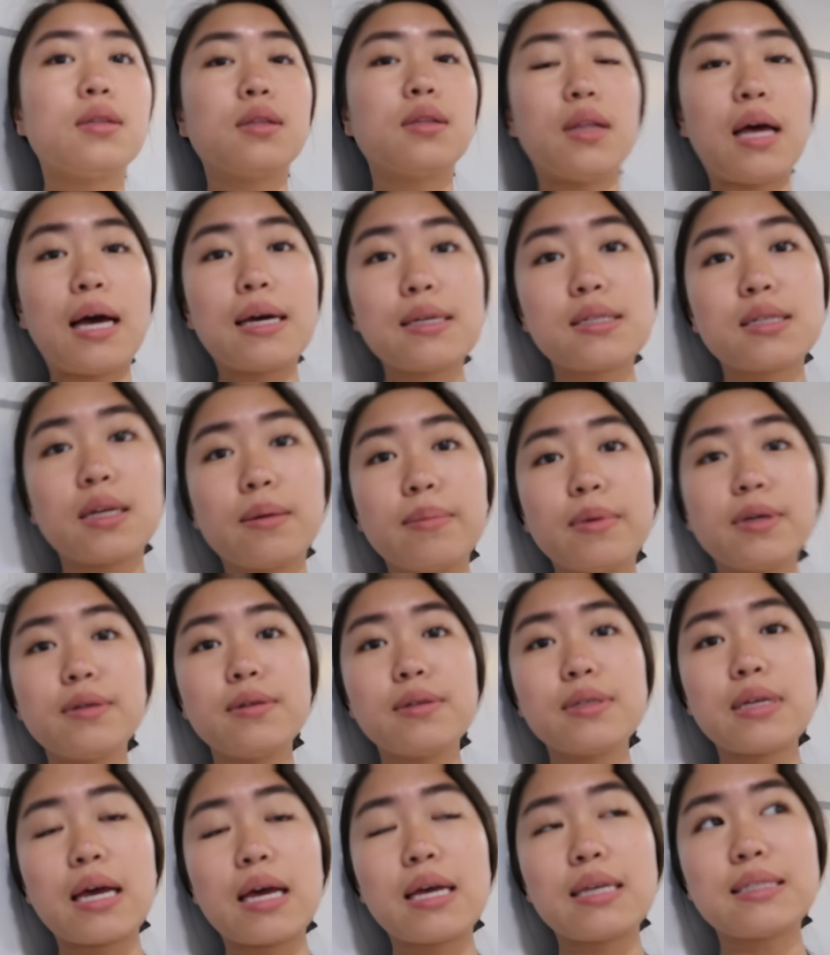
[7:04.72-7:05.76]
So the last time
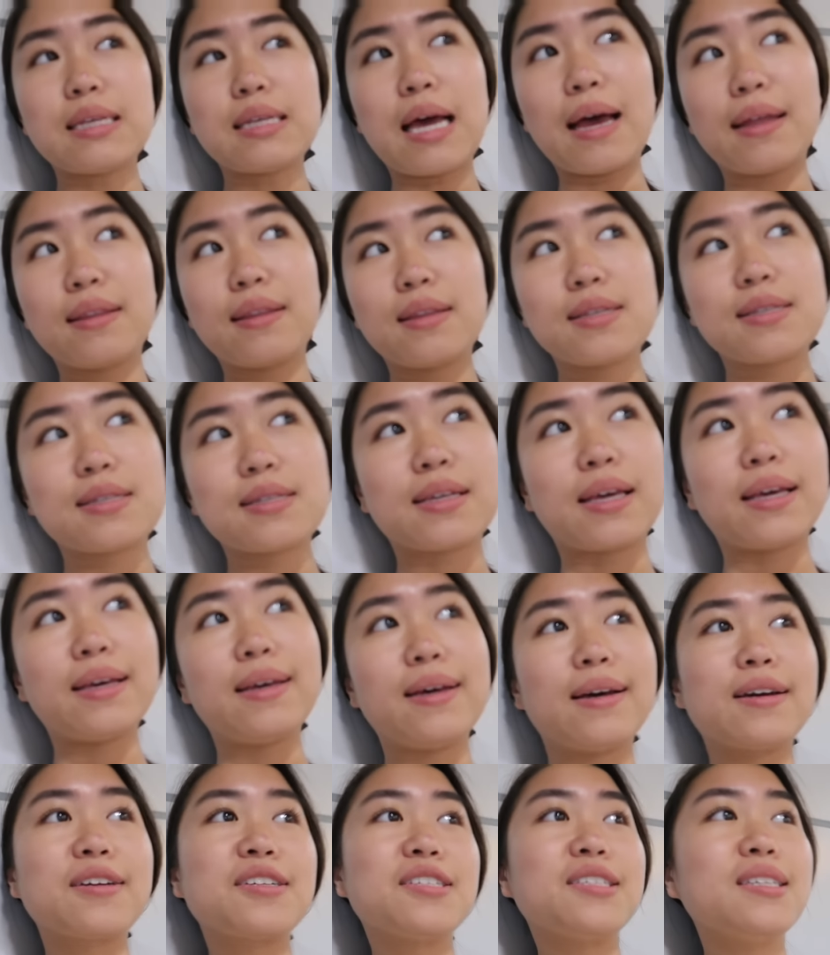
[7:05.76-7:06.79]
I was at this gate,
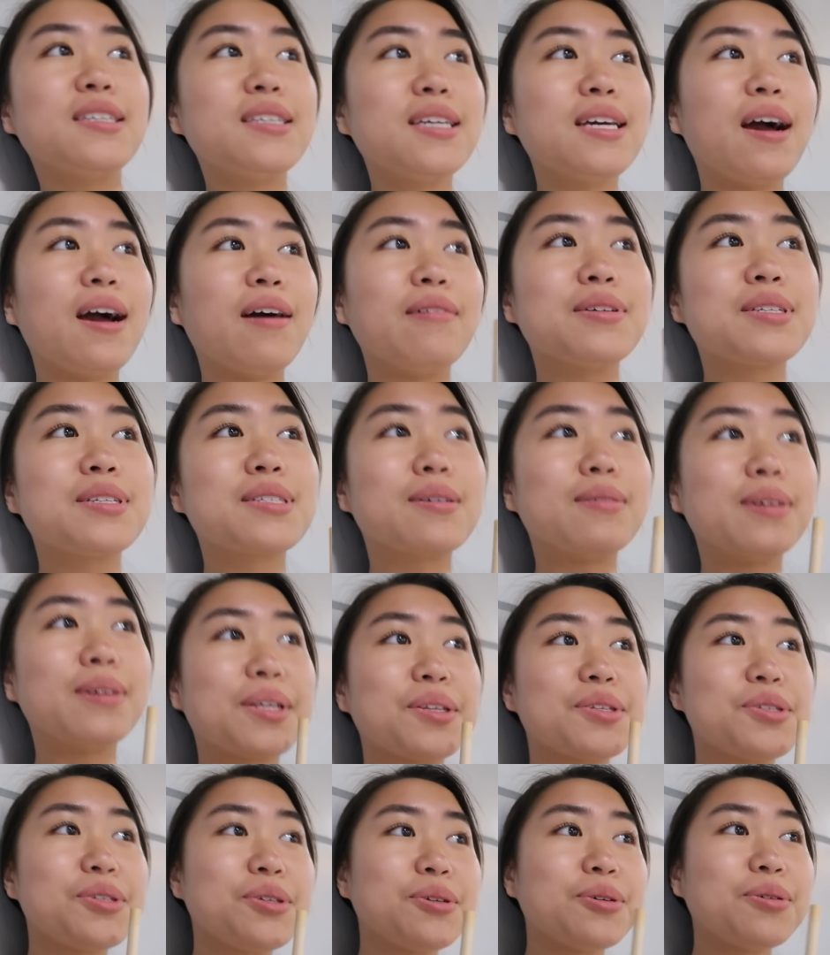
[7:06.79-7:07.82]
actually, I was
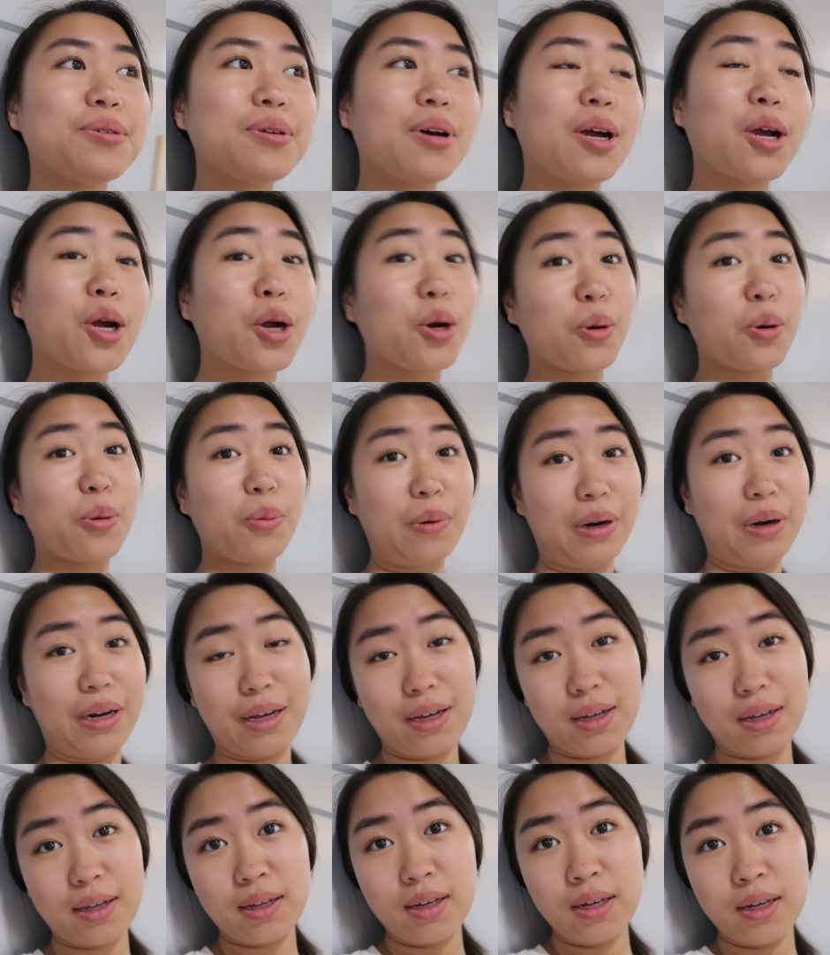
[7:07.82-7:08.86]
going to
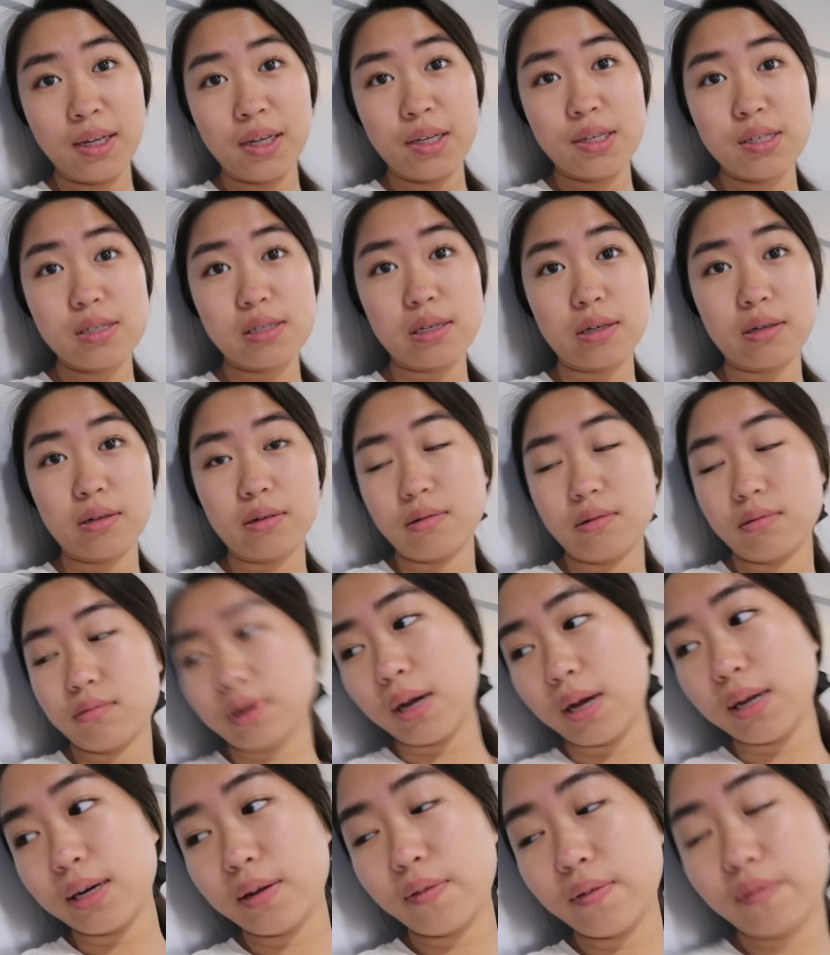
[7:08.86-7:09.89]
Korea, so
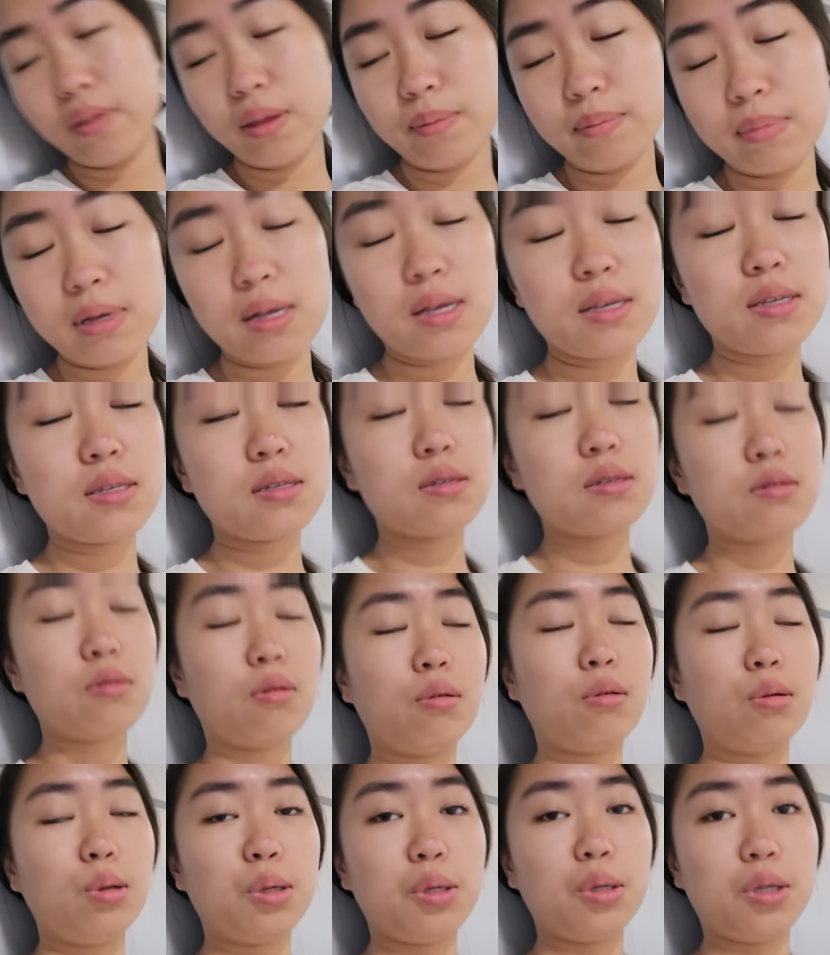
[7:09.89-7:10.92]
I definitely miss
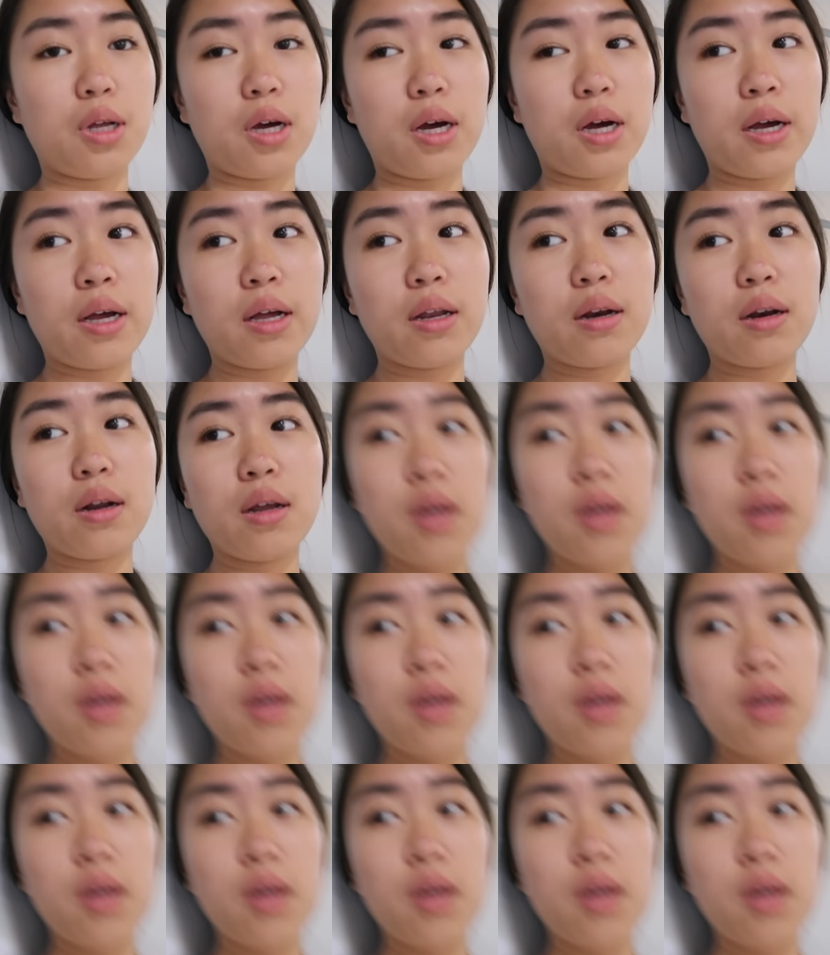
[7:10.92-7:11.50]
Seoul a lot.